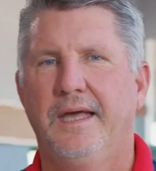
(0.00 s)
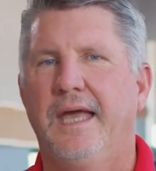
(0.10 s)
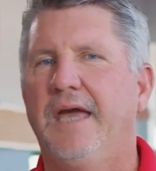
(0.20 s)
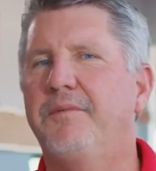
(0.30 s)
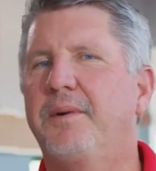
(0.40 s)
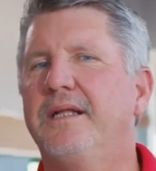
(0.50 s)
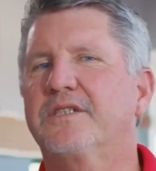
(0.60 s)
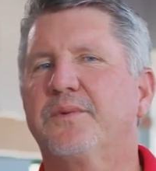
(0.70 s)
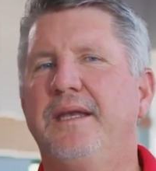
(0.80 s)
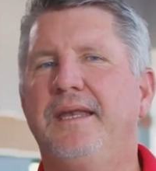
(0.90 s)
Hey
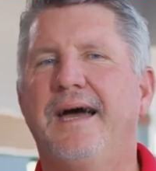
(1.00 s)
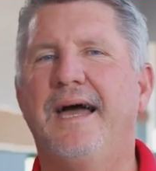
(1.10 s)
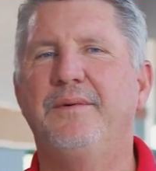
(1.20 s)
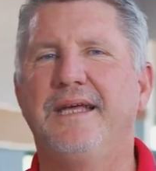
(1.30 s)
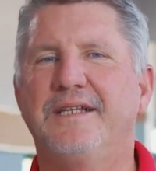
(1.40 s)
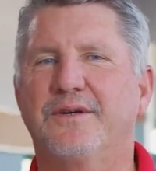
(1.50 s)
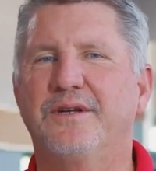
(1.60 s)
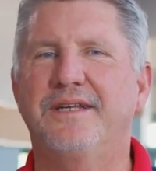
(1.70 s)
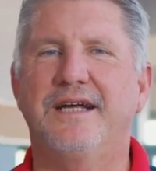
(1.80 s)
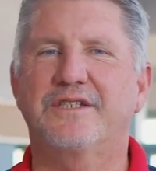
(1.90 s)
everybody, it's Randy Dye with
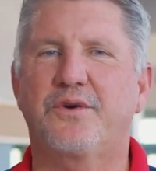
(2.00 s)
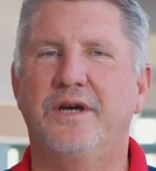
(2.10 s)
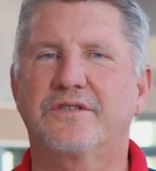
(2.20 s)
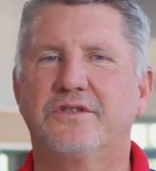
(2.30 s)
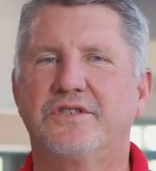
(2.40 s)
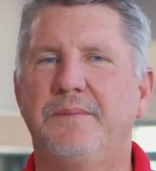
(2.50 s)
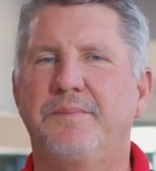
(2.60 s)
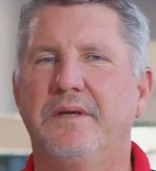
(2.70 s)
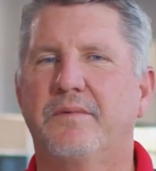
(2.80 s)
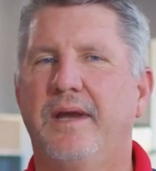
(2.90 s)
Daytona Dodge Chrysler
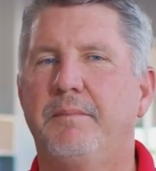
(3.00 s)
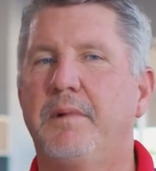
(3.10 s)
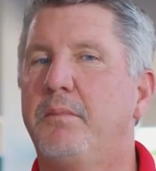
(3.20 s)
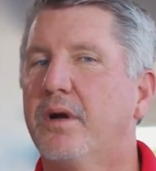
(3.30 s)
Jeep and Ram.